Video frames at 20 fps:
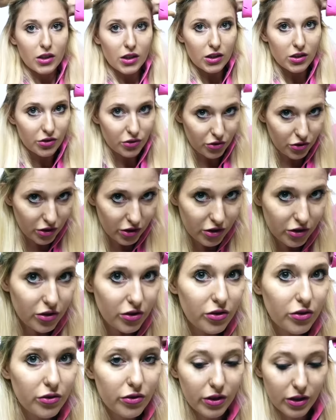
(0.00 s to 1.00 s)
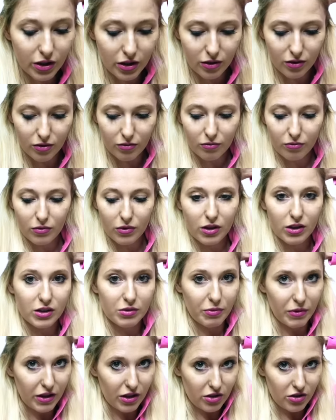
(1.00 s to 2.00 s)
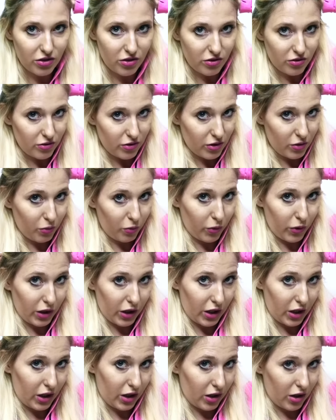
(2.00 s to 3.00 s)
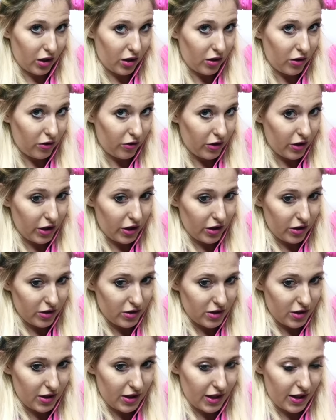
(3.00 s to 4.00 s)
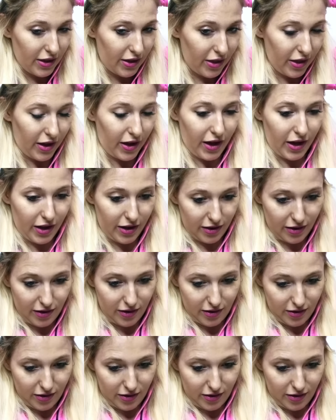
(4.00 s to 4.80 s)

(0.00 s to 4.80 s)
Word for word: it's usually to do it, it's better to do it when your hair is not that